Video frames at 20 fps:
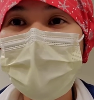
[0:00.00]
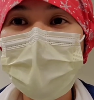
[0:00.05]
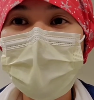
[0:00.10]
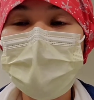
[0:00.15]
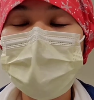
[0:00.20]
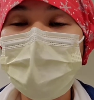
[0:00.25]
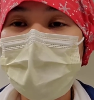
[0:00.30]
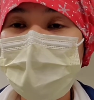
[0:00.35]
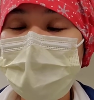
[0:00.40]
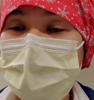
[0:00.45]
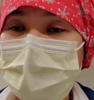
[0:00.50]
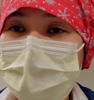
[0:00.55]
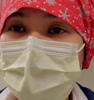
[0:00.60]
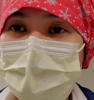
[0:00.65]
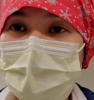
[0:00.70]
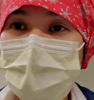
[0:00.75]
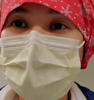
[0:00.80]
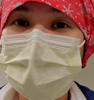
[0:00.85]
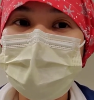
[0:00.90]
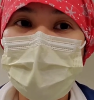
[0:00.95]
that needs to
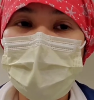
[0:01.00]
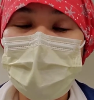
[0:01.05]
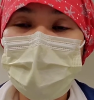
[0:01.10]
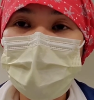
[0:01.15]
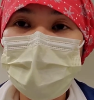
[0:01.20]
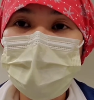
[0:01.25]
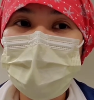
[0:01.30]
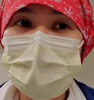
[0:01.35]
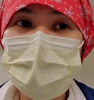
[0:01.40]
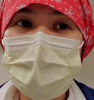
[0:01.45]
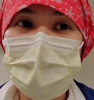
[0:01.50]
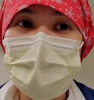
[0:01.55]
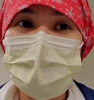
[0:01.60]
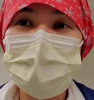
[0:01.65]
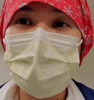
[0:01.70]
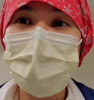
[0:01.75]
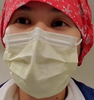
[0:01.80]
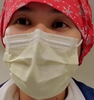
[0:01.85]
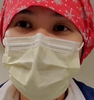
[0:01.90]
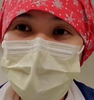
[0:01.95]
get done and they
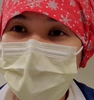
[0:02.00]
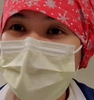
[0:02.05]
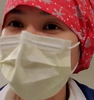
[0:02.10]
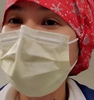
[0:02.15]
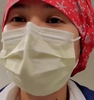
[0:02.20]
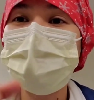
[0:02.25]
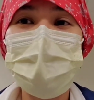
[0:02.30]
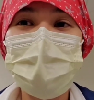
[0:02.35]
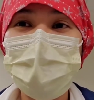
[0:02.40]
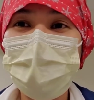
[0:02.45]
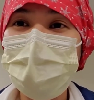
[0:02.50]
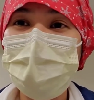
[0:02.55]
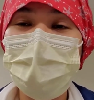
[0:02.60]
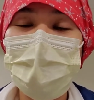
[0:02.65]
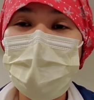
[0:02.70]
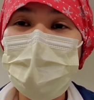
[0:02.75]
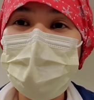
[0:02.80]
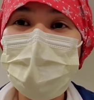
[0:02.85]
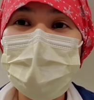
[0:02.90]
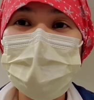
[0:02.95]
want you to be there
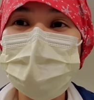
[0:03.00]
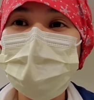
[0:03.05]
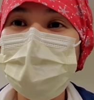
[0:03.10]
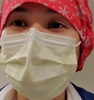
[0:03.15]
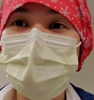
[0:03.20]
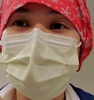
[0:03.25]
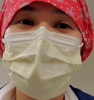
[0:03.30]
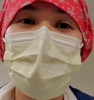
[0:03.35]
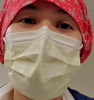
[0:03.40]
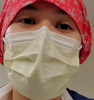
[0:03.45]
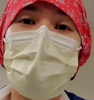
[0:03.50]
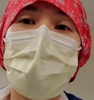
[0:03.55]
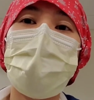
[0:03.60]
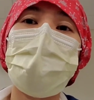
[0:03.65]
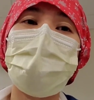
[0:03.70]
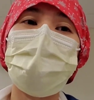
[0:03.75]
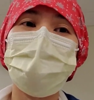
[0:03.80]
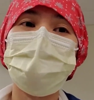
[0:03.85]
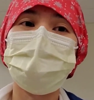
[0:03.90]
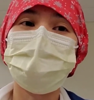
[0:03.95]
quick, as if
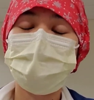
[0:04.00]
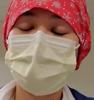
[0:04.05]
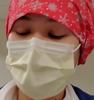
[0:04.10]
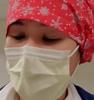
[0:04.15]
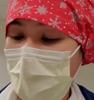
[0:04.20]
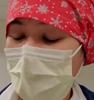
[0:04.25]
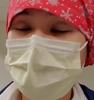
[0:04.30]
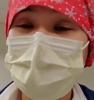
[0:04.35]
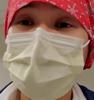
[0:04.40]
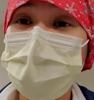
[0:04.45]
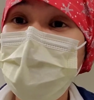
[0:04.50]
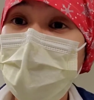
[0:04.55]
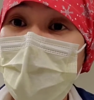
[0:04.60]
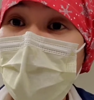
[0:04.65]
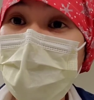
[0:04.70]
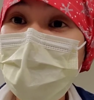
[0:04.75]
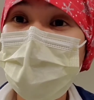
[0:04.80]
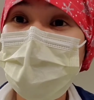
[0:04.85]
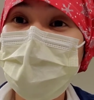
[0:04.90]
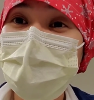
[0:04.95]
I have a
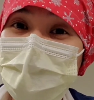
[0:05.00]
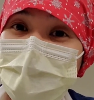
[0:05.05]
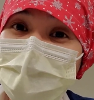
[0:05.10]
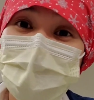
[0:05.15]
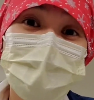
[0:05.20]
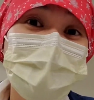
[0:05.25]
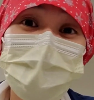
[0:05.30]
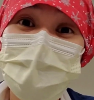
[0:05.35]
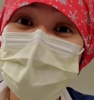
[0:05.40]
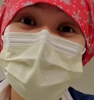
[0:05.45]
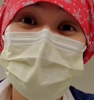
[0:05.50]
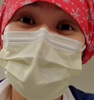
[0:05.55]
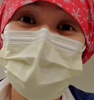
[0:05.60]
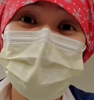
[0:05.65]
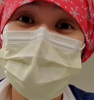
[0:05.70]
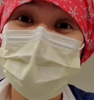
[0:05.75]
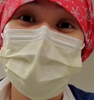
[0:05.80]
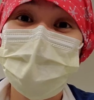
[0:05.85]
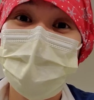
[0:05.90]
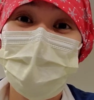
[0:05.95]
jet that you could just
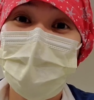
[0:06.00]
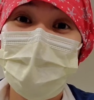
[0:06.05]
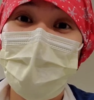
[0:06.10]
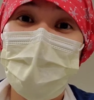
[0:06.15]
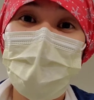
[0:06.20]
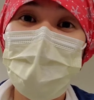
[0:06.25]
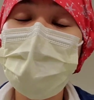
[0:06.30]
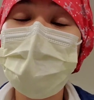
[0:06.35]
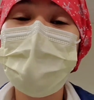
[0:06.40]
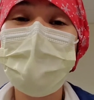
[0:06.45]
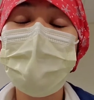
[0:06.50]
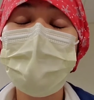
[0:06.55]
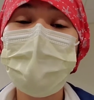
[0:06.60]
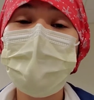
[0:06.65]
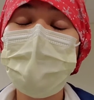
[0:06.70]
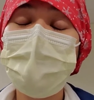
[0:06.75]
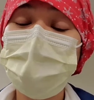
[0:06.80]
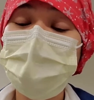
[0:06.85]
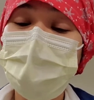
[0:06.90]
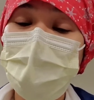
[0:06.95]
go there,
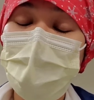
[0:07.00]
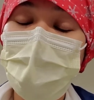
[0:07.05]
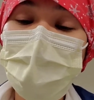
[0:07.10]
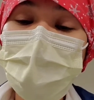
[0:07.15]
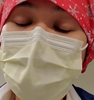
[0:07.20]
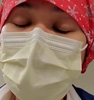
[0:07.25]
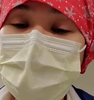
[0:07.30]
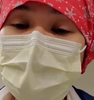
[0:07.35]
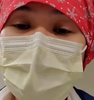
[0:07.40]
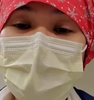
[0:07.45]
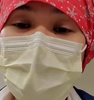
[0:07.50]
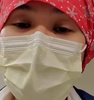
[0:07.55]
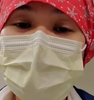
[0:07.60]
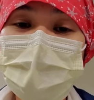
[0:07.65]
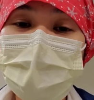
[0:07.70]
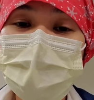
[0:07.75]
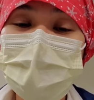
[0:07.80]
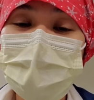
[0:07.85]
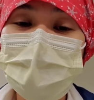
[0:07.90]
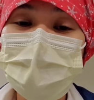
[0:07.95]
you know,
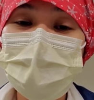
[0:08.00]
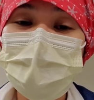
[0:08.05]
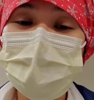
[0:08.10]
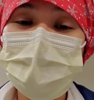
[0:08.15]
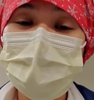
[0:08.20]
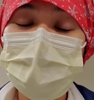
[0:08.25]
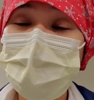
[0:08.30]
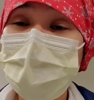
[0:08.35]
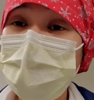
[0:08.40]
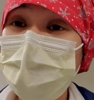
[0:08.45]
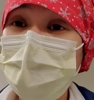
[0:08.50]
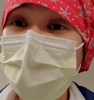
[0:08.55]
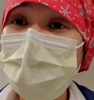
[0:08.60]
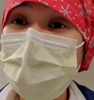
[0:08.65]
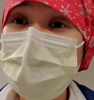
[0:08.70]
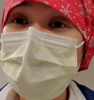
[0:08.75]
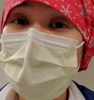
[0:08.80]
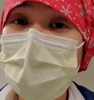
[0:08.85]
it's difficult.